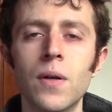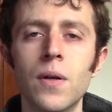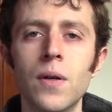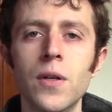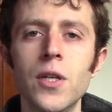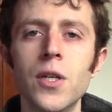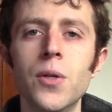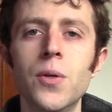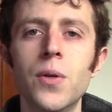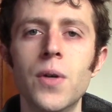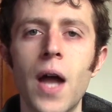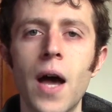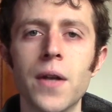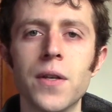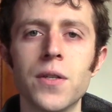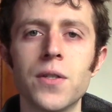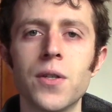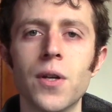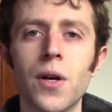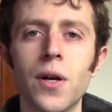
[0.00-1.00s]
You do not
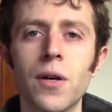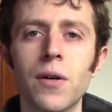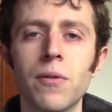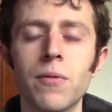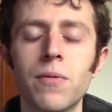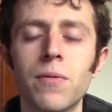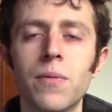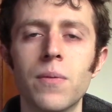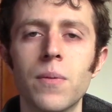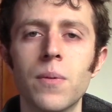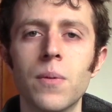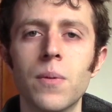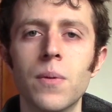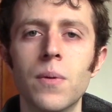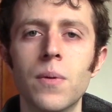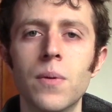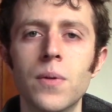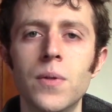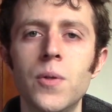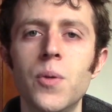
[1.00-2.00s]
deserve
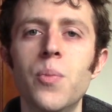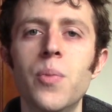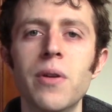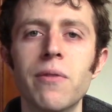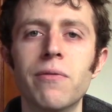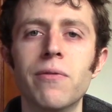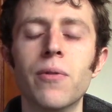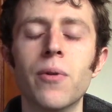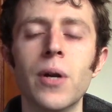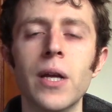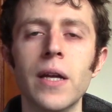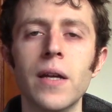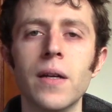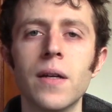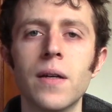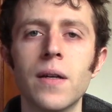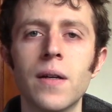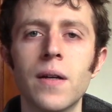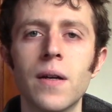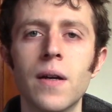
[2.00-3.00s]
to be free,
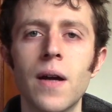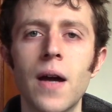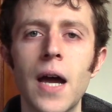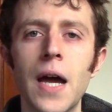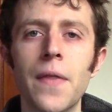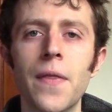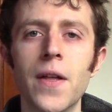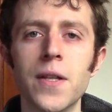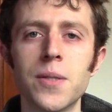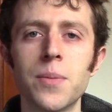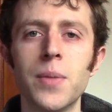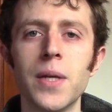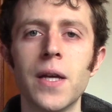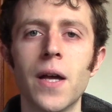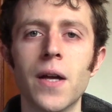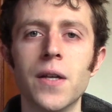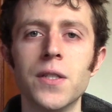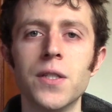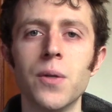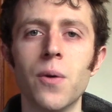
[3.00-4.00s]
and that's
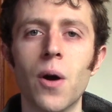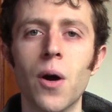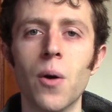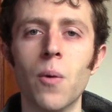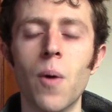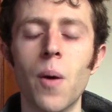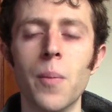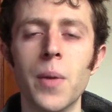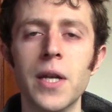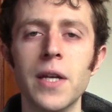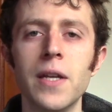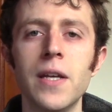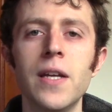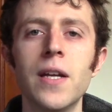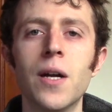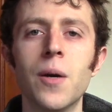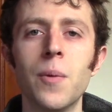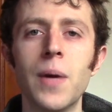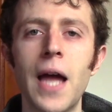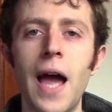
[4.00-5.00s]
because you are a woman.
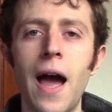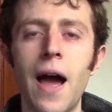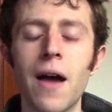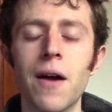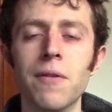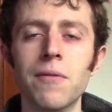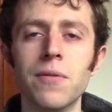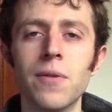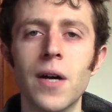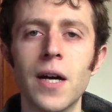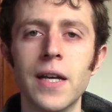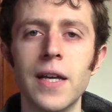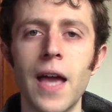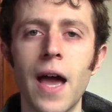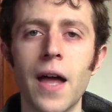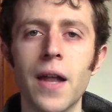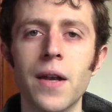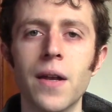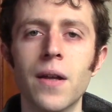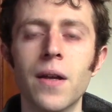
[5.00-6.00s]
Here we have,
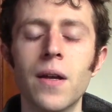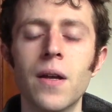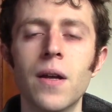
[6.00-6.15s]
again,